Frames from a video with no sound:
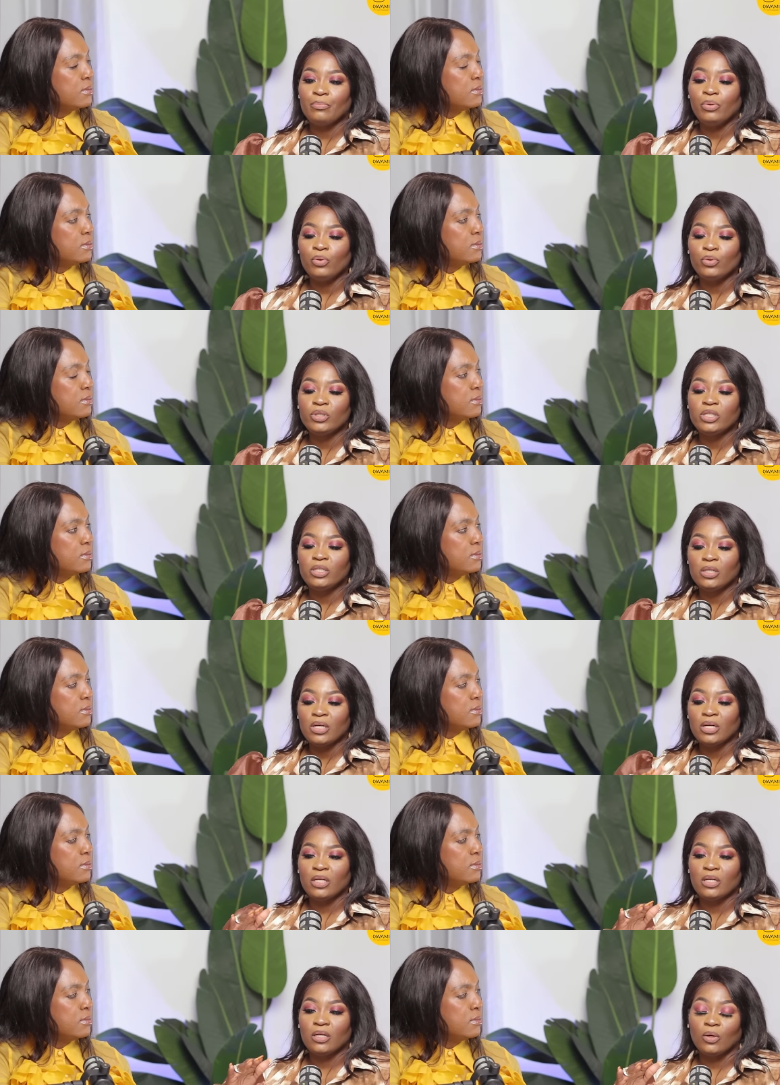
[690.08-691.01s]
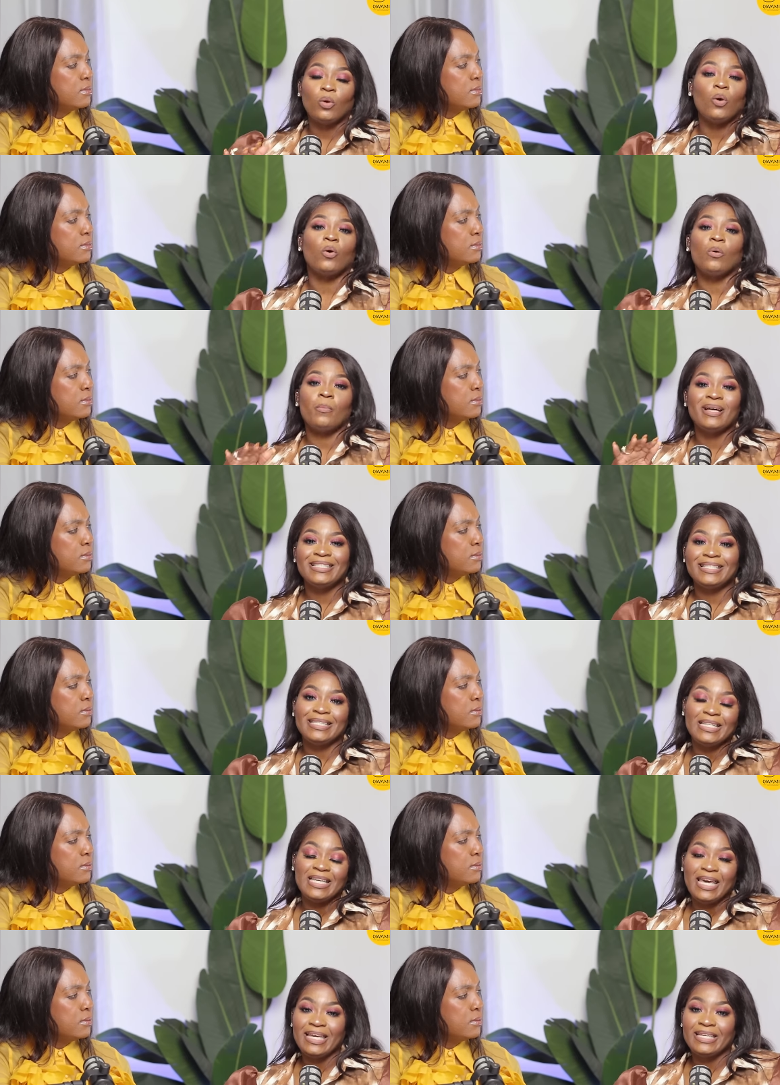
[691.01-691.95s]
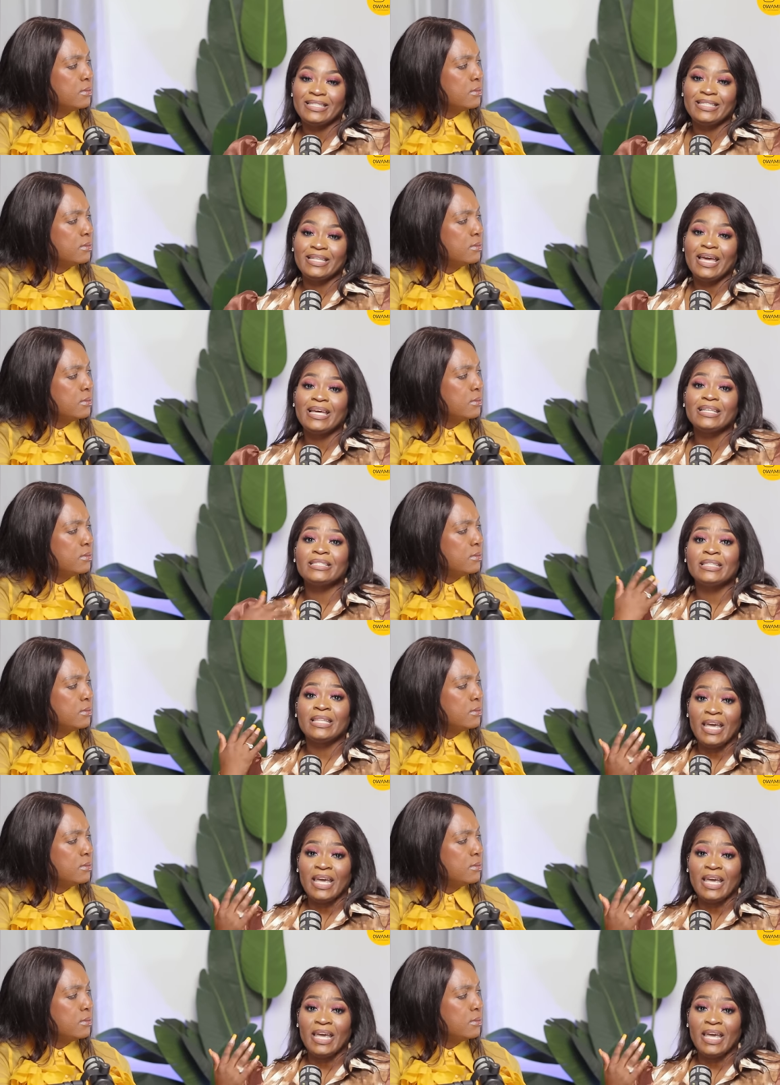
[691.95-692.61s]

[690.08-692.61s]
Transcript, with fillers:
Speaker 1: put Gogo Manzini as